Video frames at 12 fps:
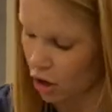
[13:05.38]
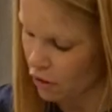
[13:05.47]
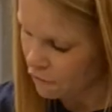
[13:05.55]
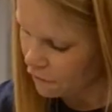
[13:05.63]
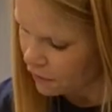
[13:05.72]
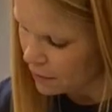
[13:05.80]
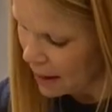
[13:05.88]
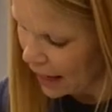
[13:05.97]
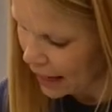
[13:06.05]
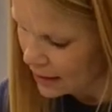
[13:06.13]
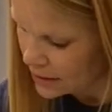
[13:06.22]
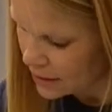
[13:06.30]
off the
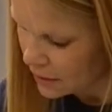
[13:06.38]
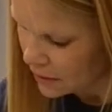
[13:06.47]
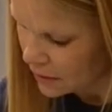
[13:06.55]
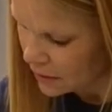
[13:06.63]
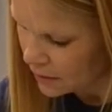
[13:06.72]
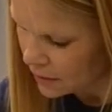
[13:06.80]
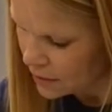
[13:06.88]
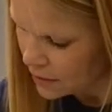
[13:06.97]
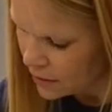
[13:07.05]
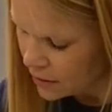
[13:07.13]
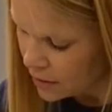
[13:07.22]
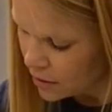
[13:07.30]
mat
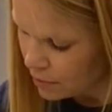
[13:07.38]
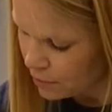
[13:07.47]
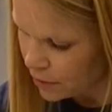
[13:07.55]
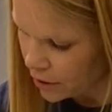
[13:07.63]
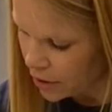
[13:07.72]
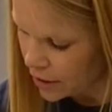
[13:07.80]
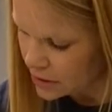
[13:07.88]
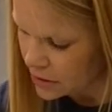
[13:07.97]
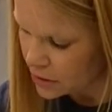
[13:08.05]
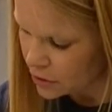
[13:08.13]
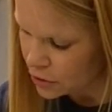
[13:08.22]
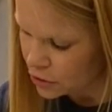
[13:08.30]

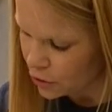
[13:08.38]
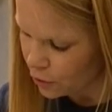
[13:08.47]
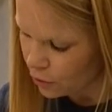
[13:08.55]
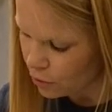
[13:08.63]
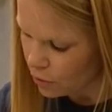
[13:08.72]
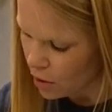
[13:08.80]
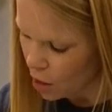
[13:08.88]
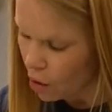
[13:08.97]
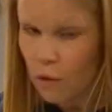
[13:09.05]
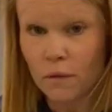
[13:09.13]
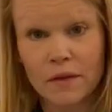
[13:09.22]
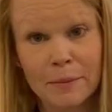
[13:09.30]
plus 2
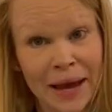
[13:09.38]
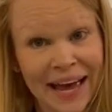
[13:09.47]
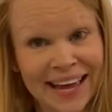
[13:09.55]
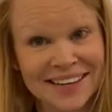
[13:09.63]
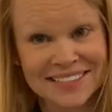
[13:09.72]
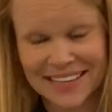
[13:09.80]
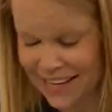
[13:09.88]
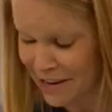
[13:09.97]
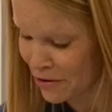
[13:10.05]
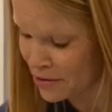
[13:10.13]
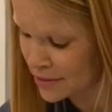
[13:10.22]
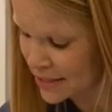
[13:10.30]
on the mat
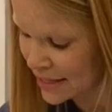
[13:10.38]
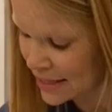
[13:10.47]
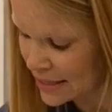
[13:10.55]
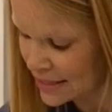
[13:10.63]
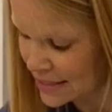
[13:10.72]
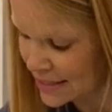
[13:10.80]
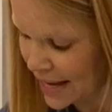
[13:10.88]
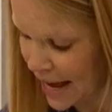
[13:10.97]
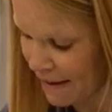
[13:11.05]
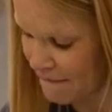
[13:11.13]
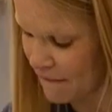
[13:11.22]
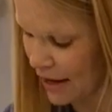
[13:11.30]
equals
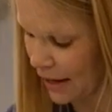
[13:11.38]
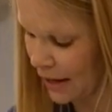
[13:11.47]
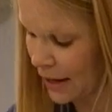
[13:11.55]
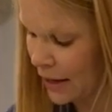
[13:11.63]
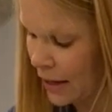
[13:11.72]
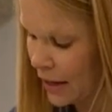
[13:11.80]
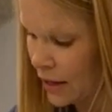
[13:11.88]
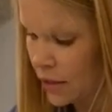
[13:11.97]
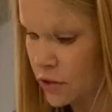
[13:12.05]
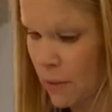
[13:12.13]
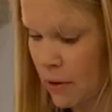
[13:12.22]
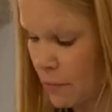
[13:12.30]
7.
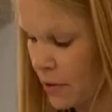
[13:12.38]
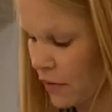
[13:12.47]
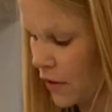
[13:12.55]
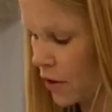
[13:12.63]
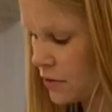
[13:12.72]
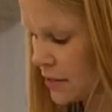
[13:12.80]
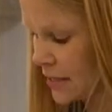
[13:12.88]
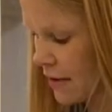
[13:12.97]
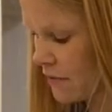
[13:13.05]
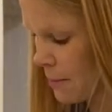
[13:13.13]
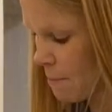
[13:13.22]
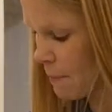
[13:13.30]
So I'm gonna put those
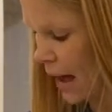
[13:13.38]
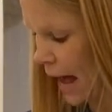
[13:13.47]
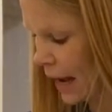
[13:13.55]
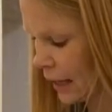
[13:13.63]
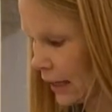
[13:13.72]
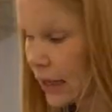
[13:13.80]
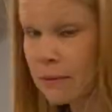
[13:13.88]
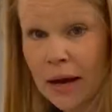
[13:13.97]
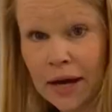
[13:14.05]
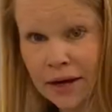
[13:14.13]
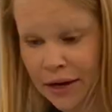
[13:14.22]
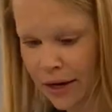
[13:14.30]
7 back in my
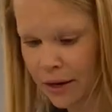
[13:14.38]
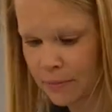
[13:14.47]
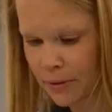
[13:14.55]
cup,